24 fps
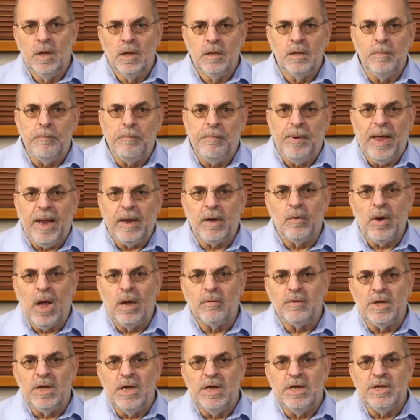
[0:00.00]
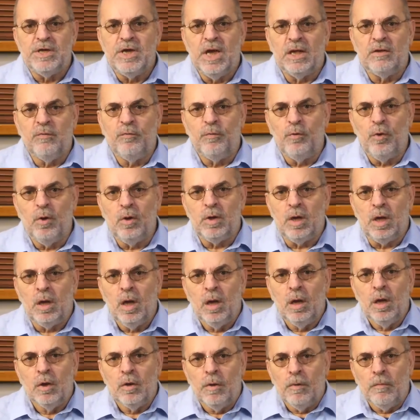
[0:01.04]
the background is yet further
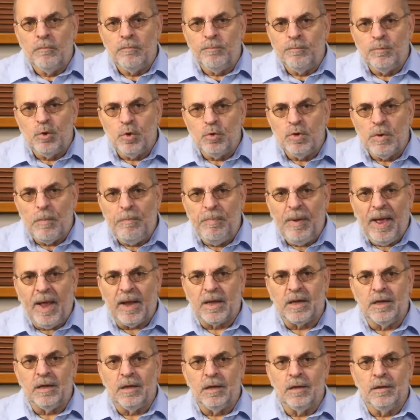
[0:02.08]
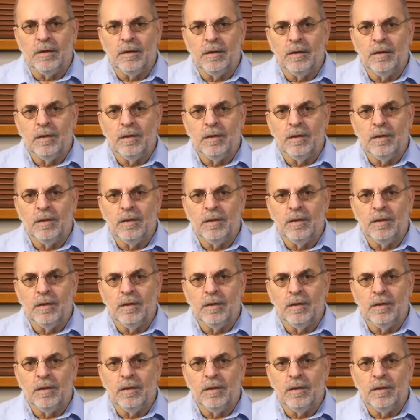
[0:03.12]
to the back.